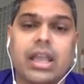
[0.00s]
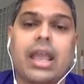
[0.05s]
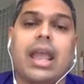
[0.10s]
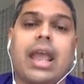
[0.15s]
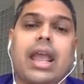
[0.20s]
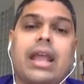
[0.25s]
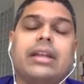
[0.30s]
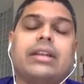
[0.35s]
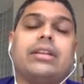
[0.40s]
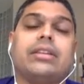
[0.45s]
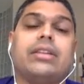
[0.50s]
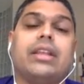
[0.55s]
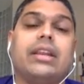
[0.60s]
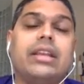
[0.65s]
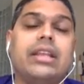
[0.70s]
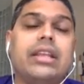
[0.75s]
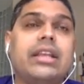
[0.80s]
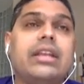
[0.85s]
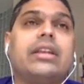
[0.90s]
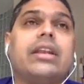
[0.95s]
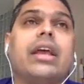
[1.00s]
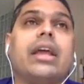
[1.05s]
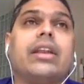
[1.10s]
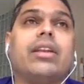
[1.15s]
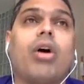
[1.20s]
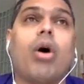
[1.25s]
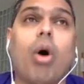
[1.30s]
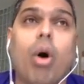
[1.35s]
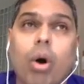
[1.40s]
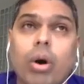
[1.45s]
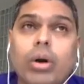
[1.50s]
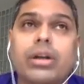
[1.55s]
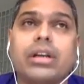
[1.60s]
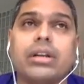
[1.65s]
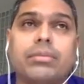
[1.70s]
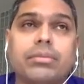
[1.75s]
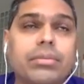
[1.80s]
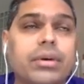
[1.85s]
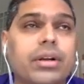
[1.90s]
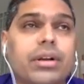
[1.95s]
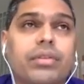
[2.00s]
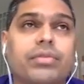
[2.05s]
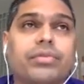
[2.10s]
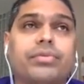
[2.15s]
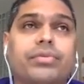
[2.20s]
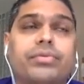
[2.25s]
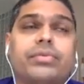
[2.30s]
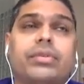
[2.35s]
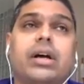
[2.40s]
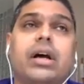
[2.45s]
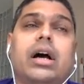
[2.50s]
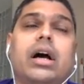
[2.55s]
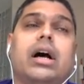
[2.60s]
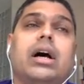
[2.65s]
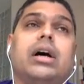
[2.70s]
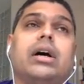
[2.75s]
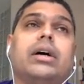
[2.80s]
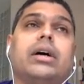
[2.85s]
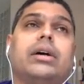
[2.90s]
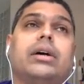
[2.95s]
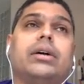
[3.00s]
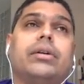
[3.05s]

and they need an odd number of uh,